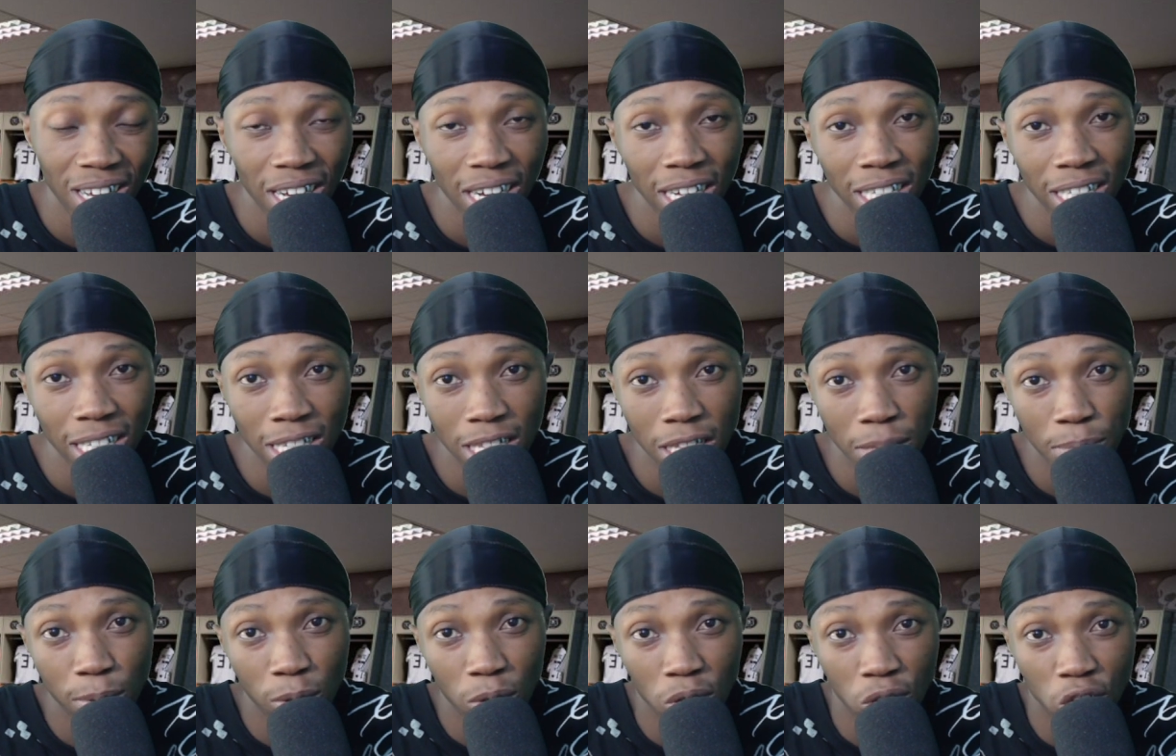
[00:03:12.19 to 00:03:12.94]
This
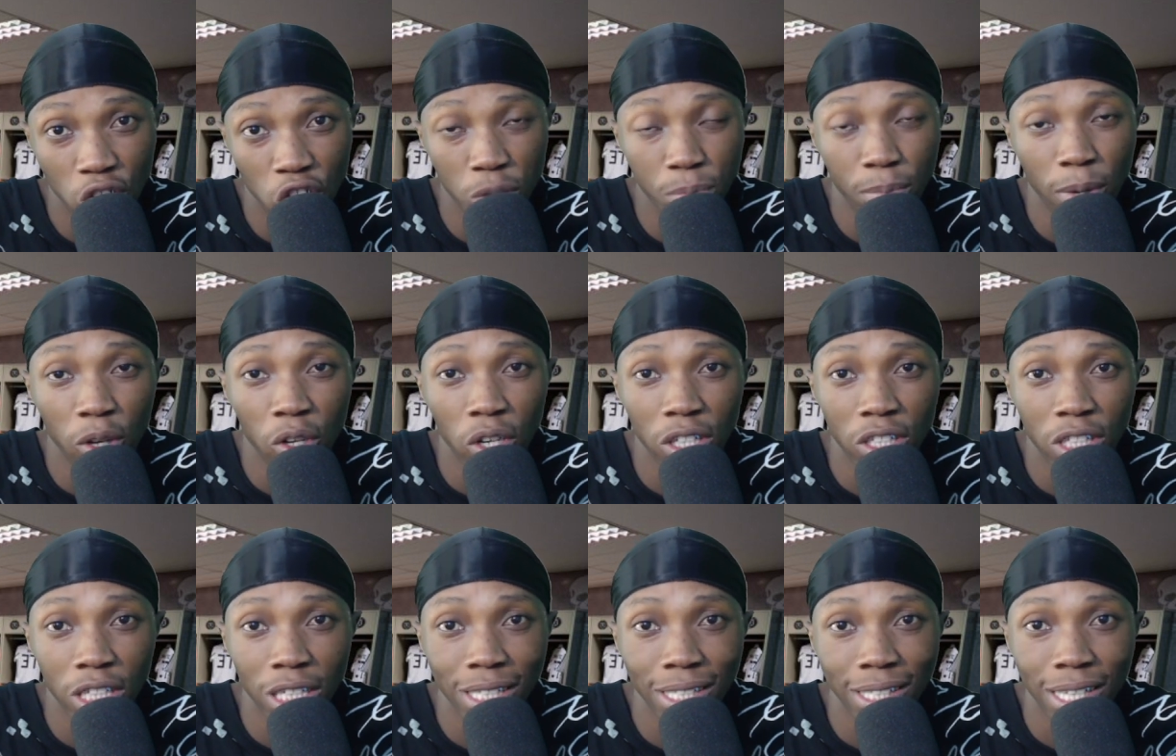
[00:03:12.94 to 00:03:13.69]
is because Chippa
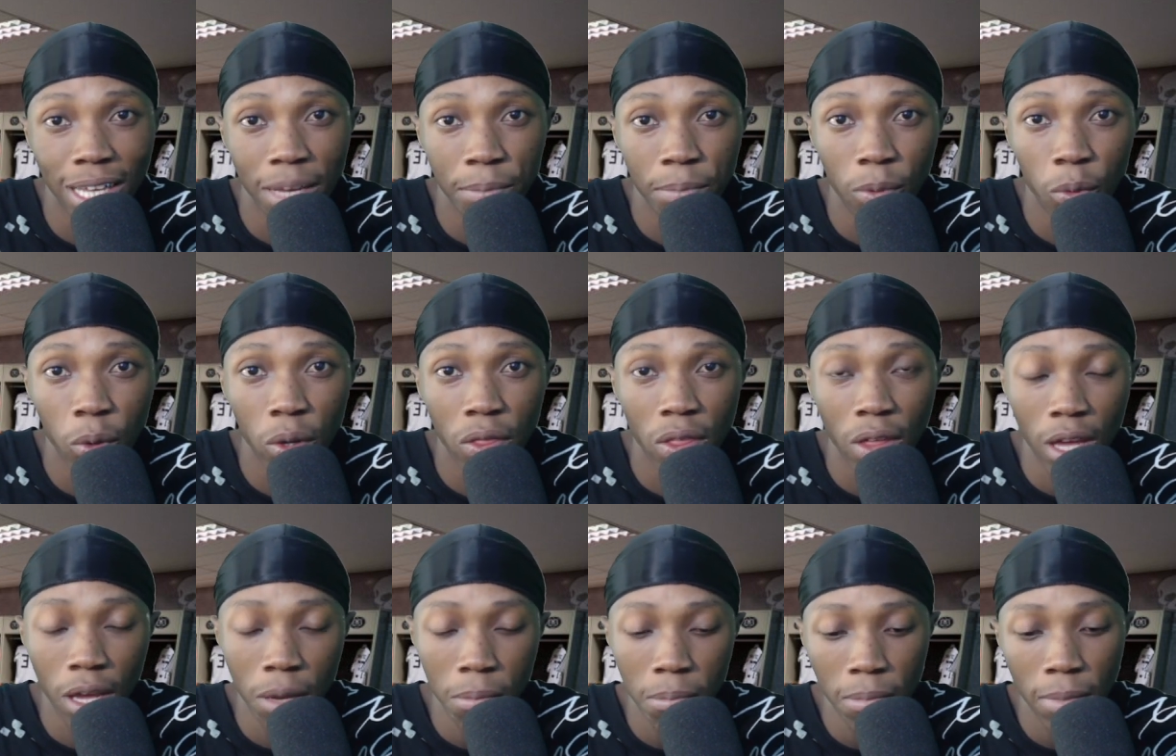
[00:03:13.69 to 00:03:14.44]
United is happy with
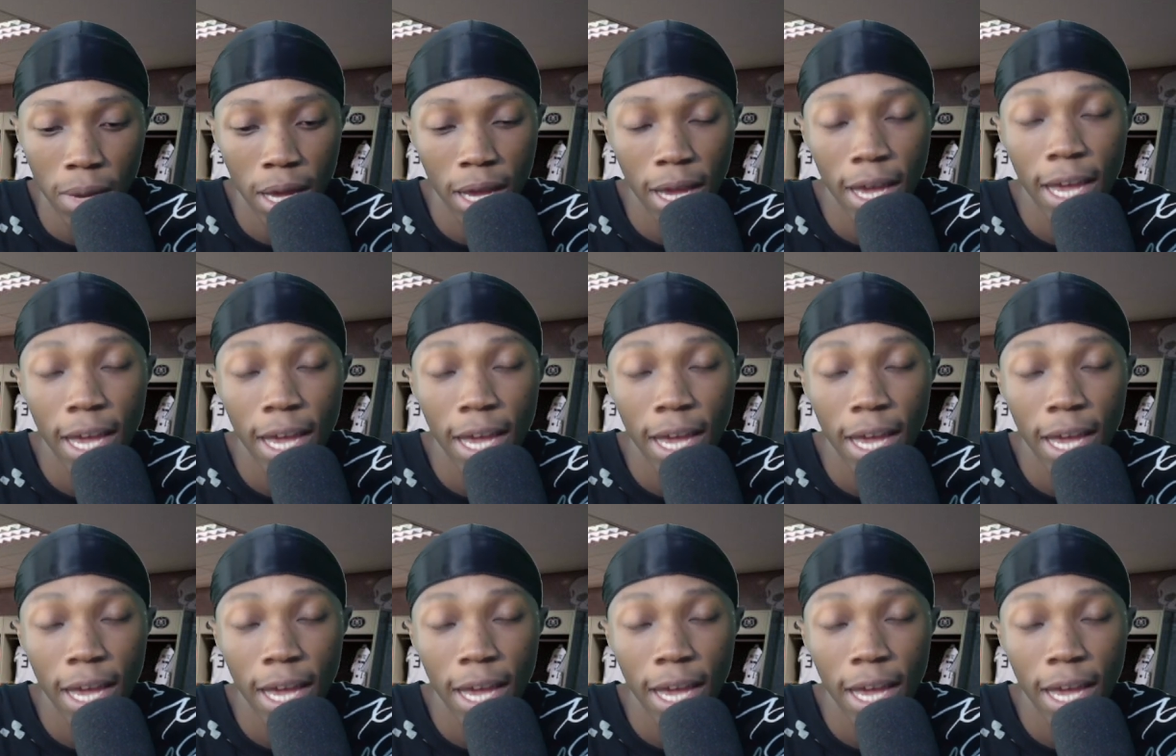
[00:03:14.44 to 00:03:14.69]
him,